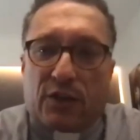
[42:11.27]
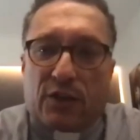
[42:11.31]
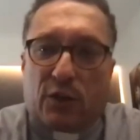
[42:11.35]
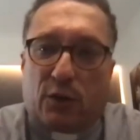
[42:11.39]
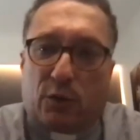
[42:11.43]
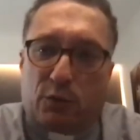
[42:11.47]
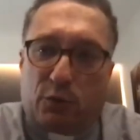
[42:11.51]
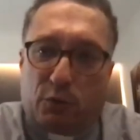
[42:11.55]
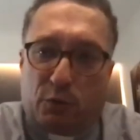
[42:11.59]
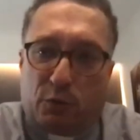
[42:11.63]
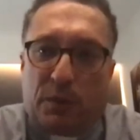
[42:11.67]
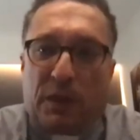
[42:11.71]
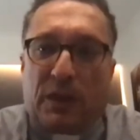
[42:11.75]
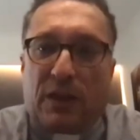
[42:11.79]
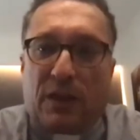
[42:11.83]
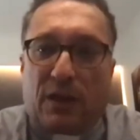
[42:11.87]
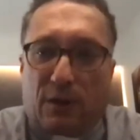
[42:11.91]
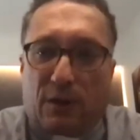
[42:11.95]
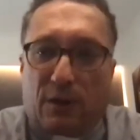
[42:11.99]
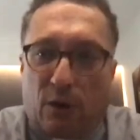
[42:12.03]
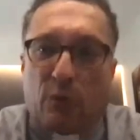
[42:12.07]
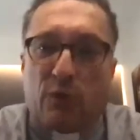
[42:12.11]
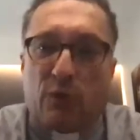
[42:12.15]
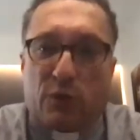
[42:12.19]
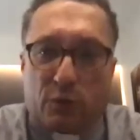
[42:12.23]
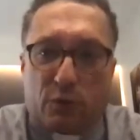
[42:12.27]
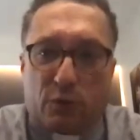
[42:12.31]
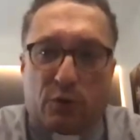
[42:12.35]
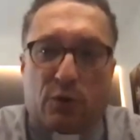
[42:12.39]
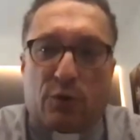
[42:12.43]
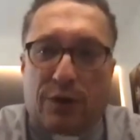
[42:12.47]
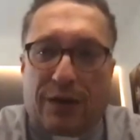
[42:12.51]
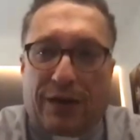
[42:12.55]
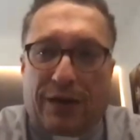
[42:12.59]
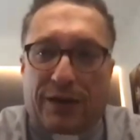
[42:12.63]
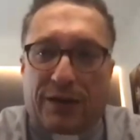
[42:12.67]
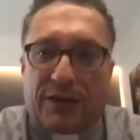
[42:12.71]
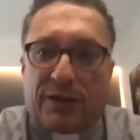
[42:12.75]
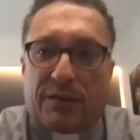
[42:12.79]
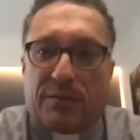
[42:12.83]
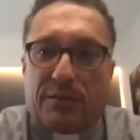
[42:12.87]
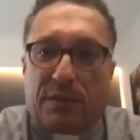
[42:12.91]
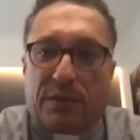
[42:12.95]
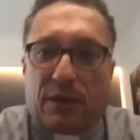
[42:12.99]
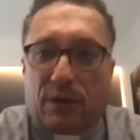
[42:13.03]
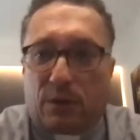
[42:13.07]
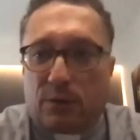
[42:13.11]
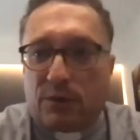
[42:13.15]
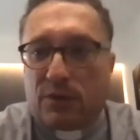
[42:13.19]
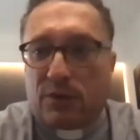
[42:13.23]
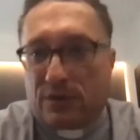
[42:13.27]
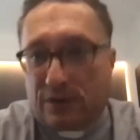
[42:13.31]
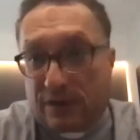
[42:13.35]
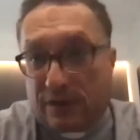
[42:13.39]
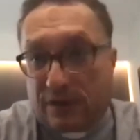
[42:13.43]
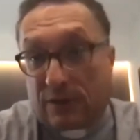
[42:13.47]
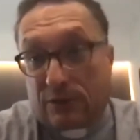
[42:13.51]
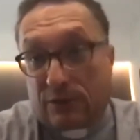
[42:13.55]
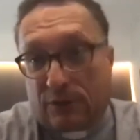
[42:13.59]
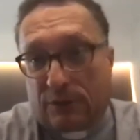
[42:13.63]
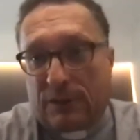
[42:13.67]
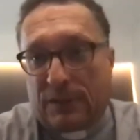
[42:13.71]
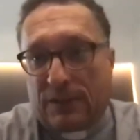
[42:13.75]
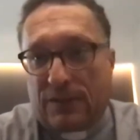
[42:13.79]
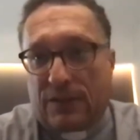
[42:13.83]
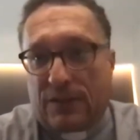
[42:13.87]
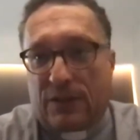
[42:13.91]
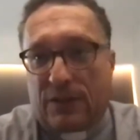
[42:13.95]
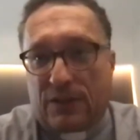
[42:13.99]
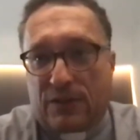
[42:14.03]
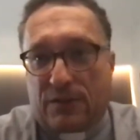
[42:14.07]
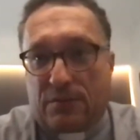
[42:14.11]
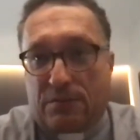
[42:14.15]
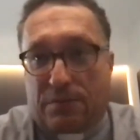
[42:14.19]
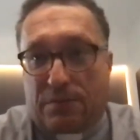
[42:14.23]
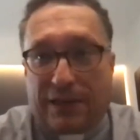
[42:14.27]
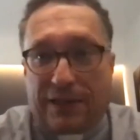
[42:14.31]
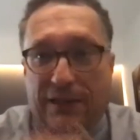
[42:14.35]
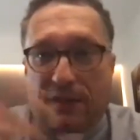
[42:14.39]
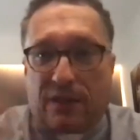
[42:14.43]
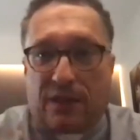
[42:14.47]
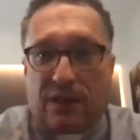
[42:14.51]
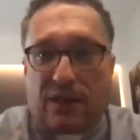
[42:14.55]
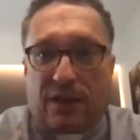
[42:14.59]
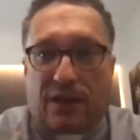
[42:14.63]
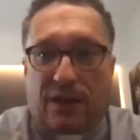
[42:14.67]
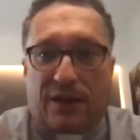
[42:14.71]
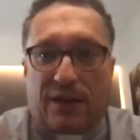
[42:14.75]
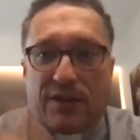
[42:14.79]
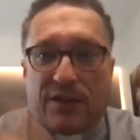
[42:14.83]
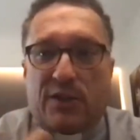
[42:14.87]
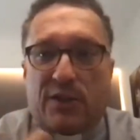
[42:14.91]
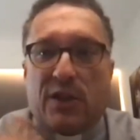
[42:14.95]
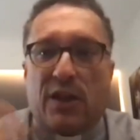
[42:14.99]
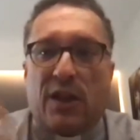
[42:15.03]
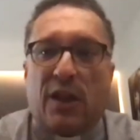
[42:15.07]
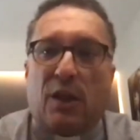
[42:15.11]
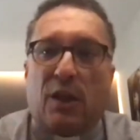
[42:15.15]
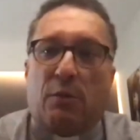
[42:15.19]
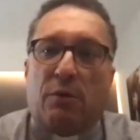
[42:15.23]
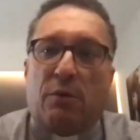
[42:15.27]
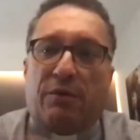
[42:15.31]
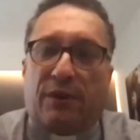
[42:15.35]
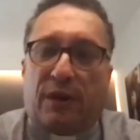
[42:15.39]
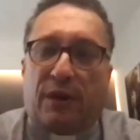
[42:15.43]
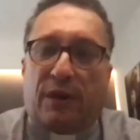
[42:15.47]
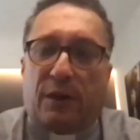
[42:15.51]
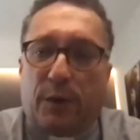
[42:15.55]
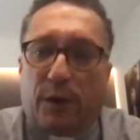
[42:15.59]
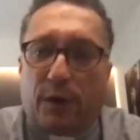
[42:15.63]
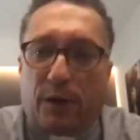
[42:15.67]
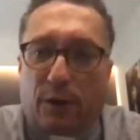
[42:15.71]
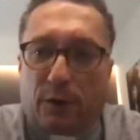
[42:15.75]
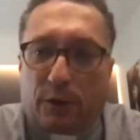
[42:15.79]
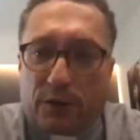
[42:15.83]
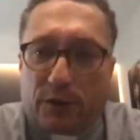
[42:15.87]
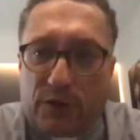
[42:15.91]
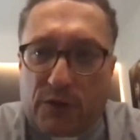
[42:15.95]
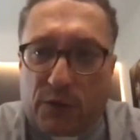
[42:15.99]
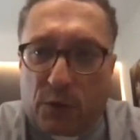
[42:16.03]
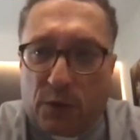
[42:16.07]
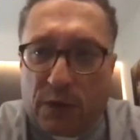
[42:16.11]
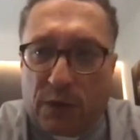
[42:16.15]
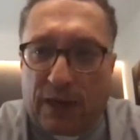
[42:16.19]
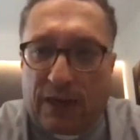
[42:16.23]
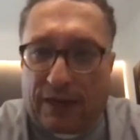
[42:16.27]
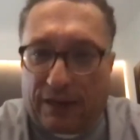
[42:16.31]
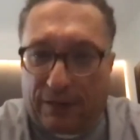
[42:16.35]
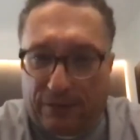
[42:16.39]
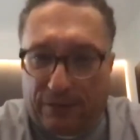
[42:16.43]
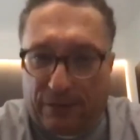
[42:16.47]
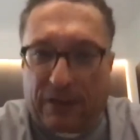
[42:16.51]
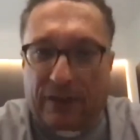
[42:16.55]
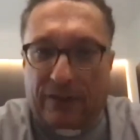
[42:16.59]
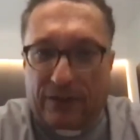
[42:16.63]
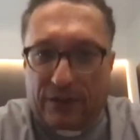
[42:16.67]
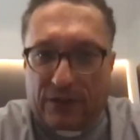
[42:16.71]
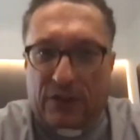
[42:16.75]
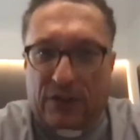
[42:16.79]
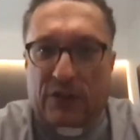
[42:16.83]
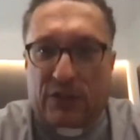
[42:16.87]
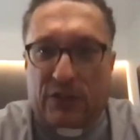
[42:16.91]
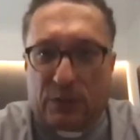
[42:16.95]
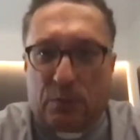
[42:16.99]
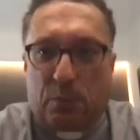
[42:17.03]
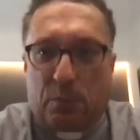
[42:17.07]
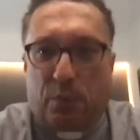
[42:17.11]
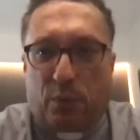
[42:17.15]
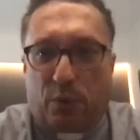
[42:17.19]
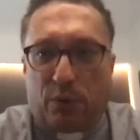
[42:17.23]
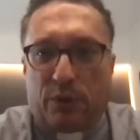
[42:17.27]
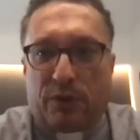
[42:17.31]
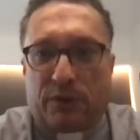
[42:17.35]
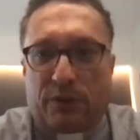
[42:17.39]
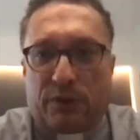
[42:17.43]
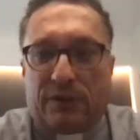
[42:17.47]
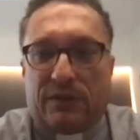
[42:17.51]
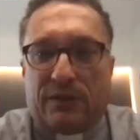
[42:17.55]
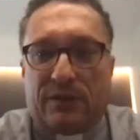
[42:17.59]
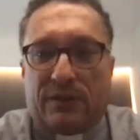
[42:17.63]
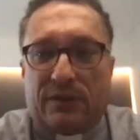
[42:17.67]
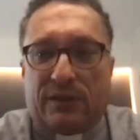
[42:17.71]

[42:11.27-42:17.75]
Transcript: So to be close to Christ, because sacrament is binding us with our Lord. So I think this is important.